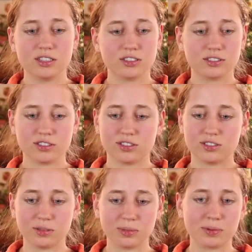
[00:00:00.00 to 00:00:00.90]
Just
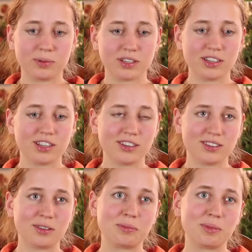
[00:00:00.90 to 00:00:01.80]
don't be a picky eater,
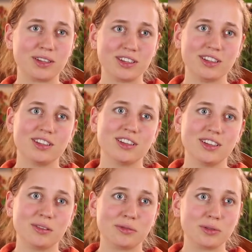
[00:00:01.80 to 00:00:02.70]
don't be
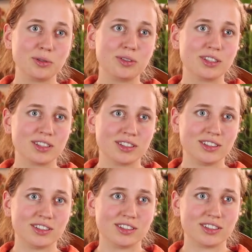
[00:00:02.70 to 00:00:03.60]
rude
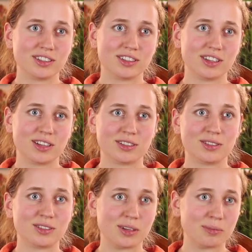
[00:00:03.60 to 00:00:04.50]
and
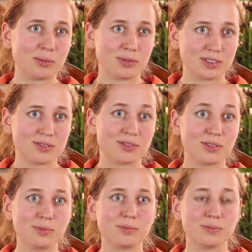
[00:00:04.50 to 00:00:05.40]
turn down people's
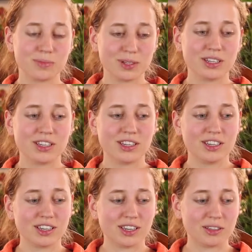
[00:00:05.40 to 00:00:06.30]
food.
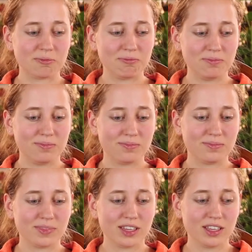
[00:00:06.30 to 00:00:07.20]

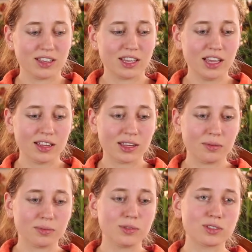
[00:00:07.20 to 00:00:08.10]
They
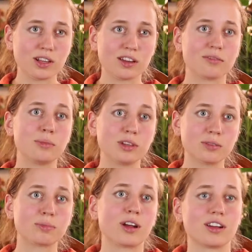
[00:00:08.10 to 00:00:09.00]
use a lot of
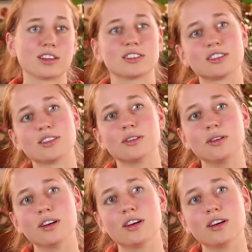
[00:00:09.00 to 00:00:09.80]
milk products too.